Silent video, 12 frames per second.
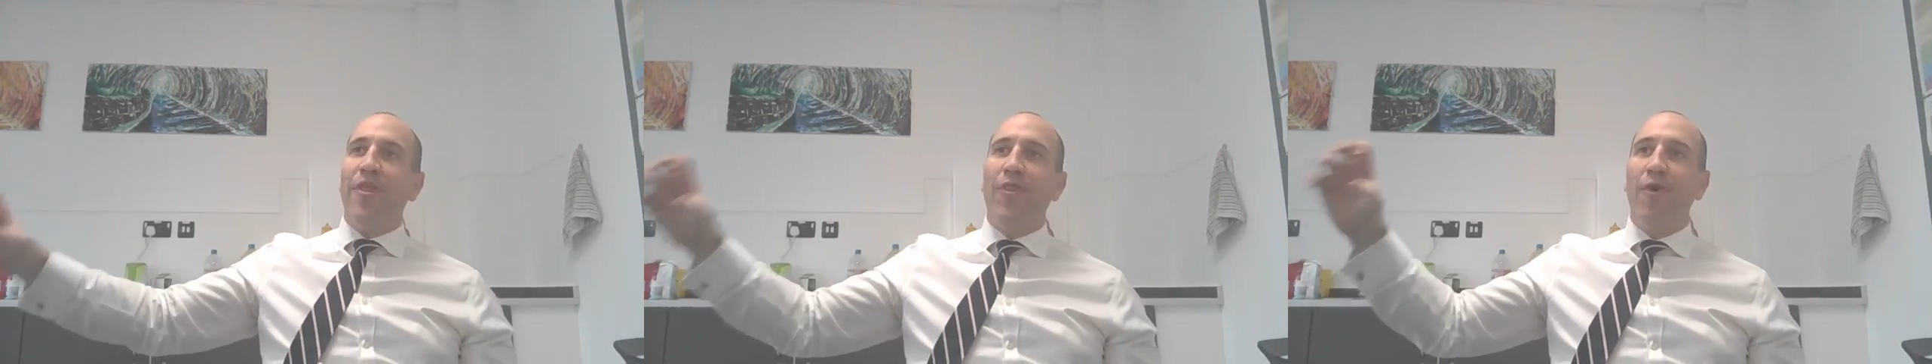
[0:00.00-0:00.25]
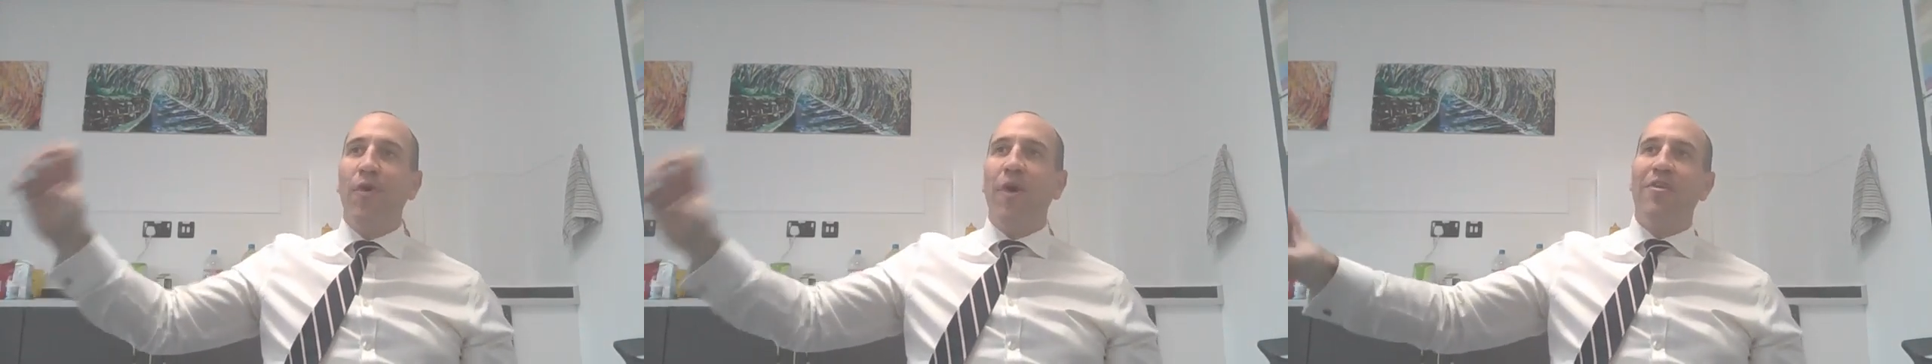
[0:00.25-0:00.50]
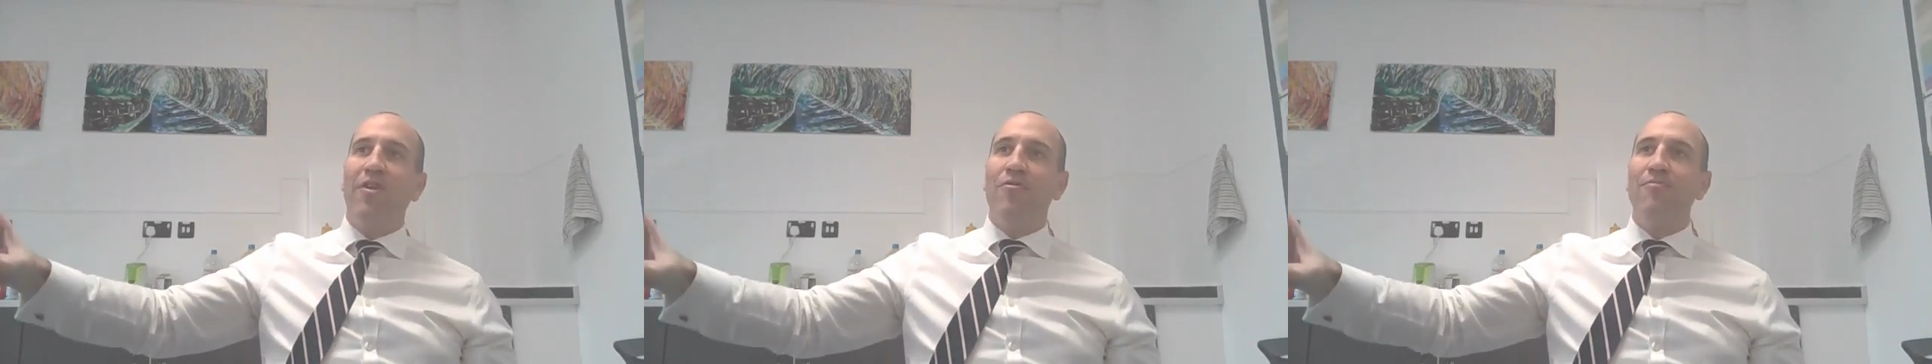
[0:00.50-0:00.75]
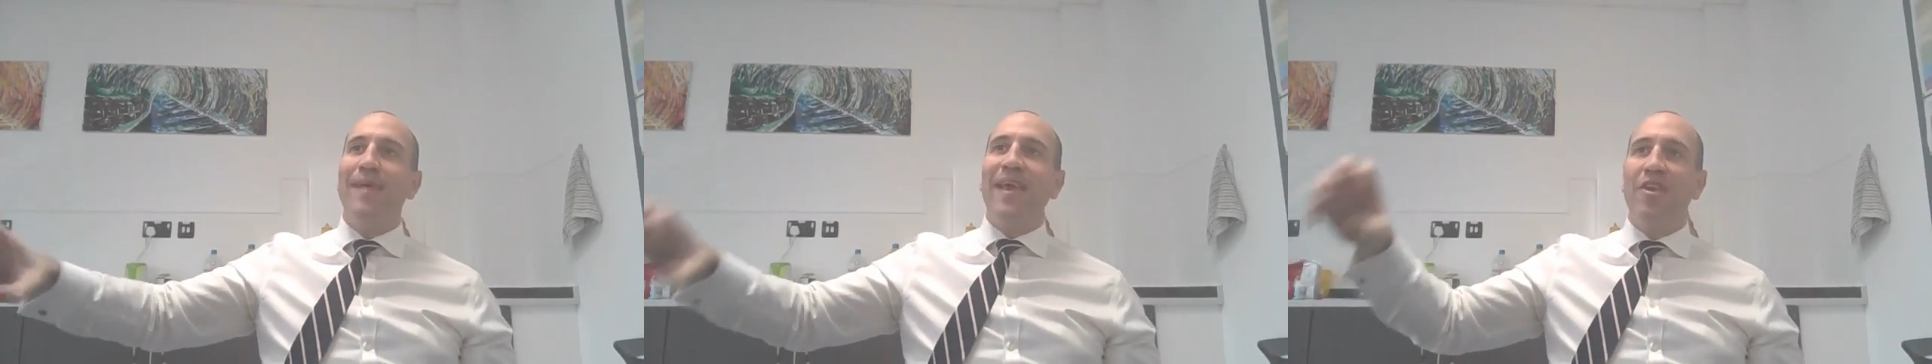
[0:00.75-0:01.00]
thought to
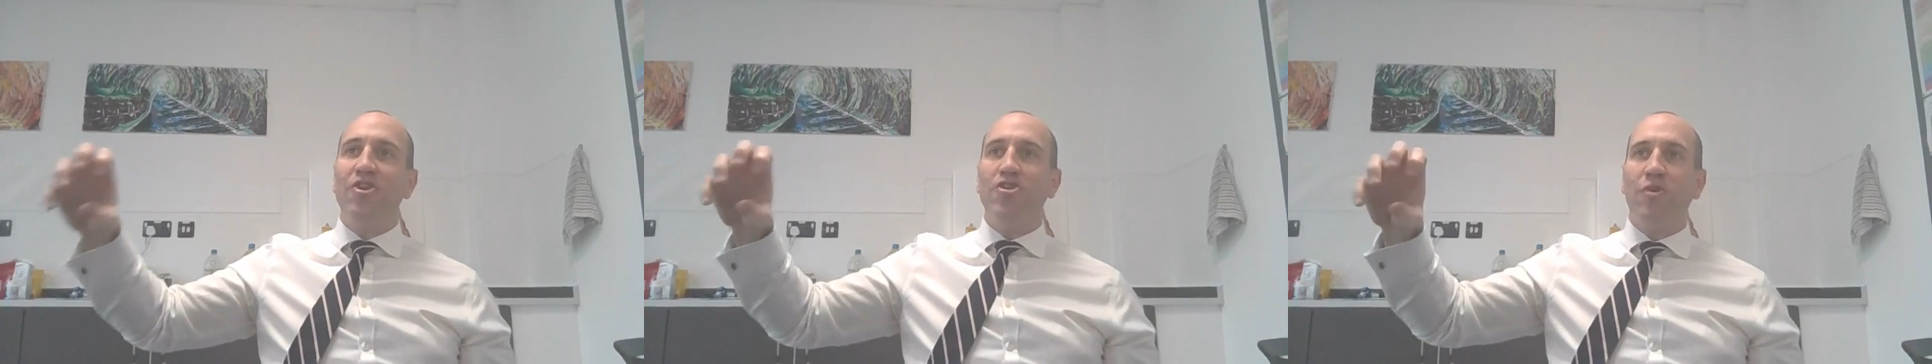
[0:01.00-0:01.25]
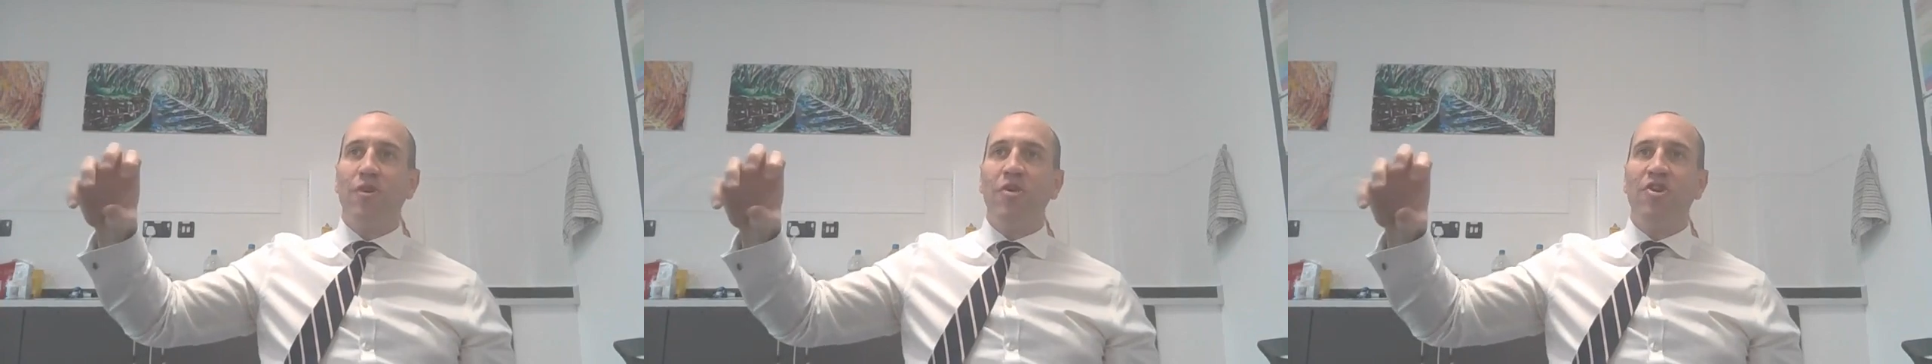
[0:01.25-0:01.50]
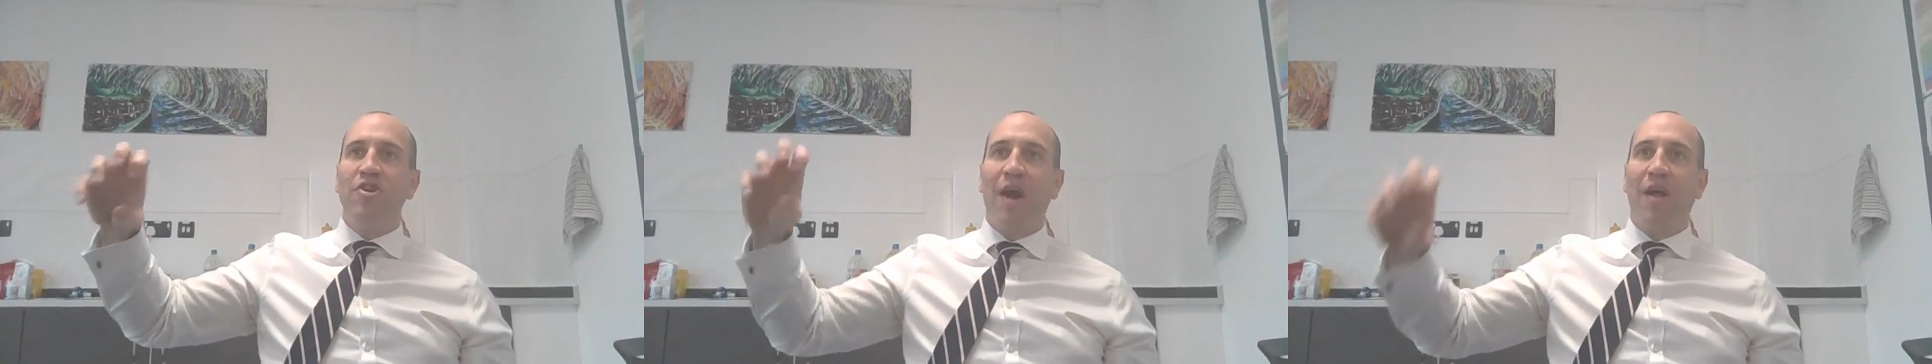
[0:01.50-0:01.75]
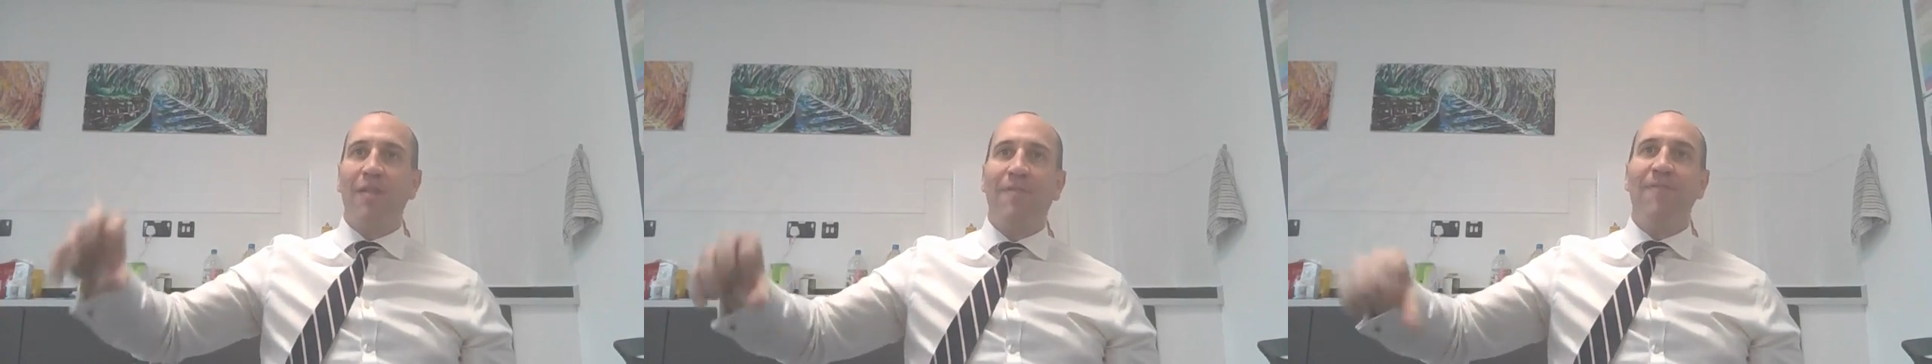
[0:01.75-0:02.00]
making sure your
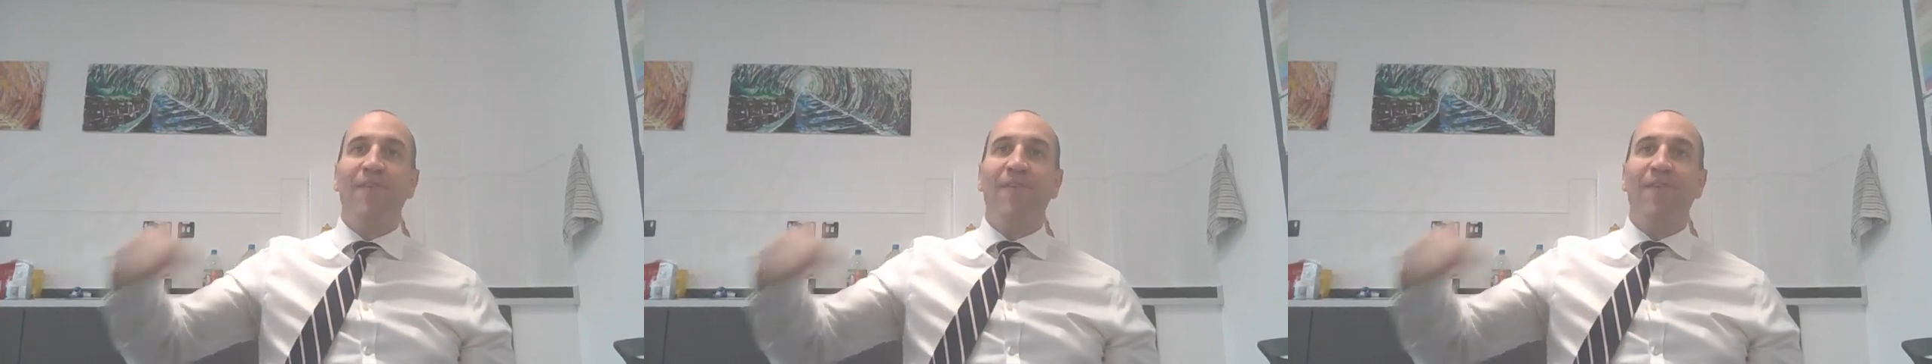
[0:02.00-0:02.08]
child